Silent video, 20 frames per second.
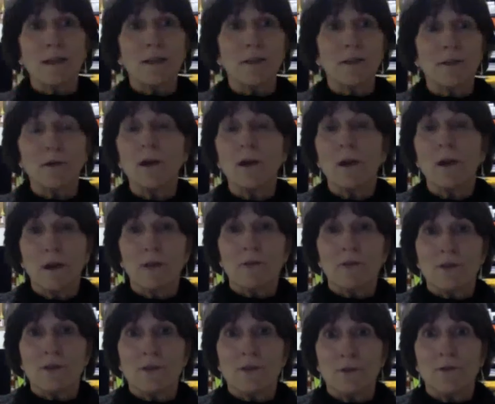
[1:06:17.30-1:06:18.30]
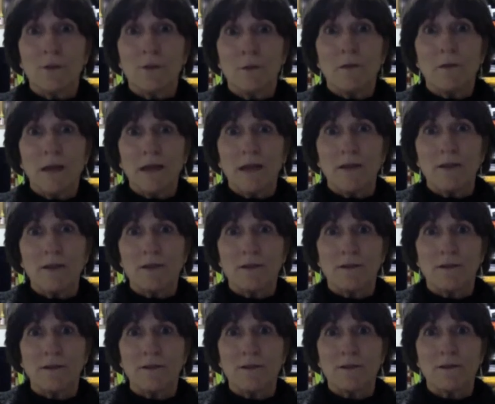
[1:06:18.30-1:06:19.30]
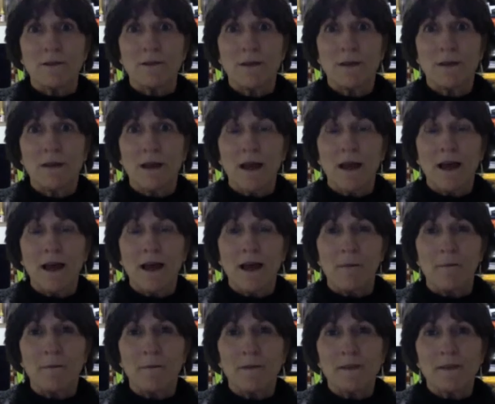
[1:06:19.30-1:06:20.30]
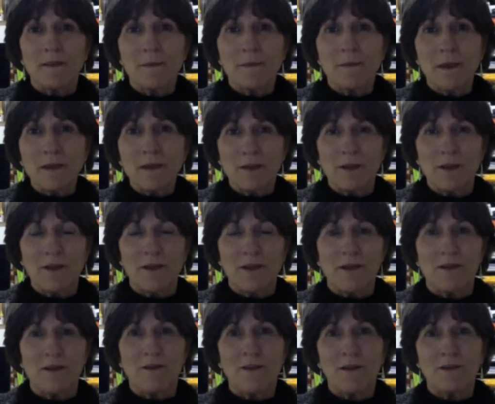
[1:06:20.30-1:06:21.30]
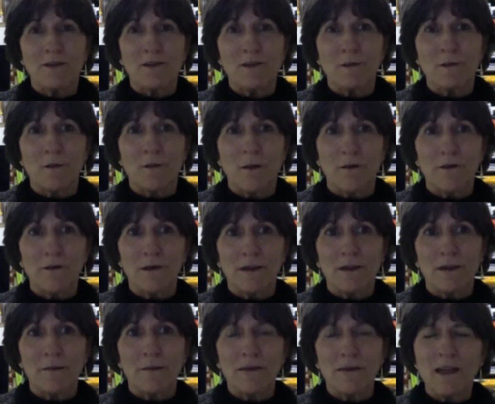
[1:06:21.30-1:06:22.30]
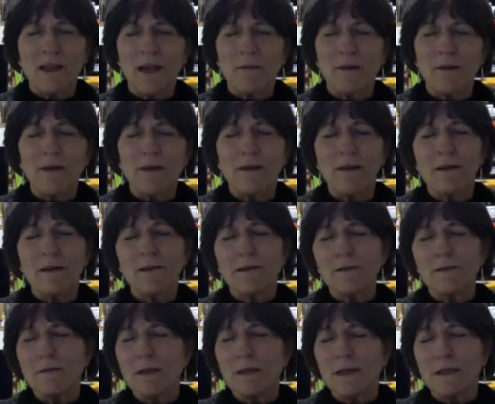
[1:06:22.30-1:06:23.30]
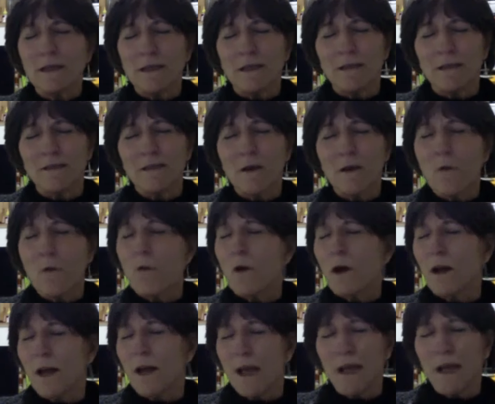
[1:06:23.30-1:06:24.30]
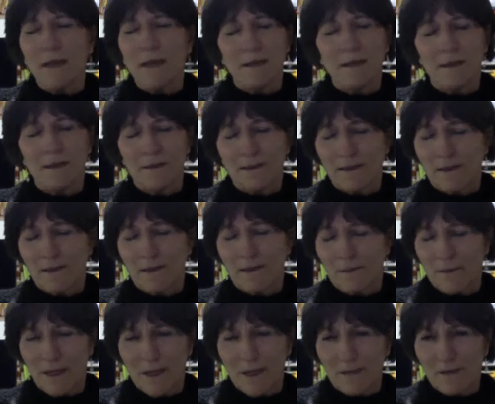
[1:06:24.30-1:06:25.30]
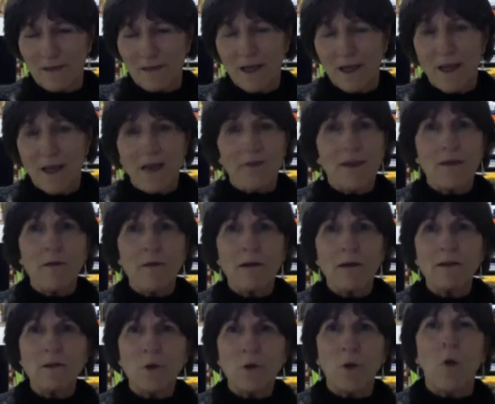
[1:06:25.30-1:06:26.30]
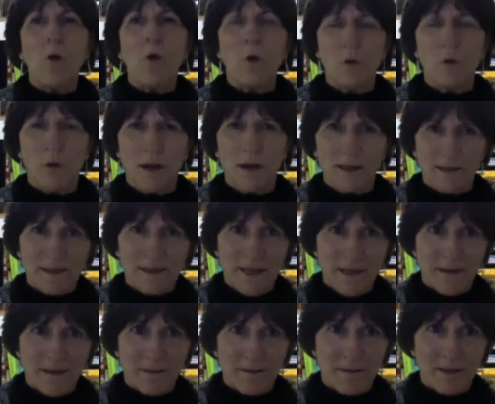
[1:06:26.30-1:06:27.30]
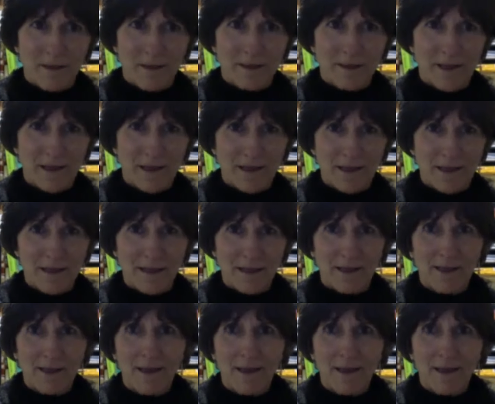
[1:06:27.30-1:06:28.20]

you to patients, especially those who were on the committee. I mean, those meetings were endless sometimes. They weren't always terribly exciting.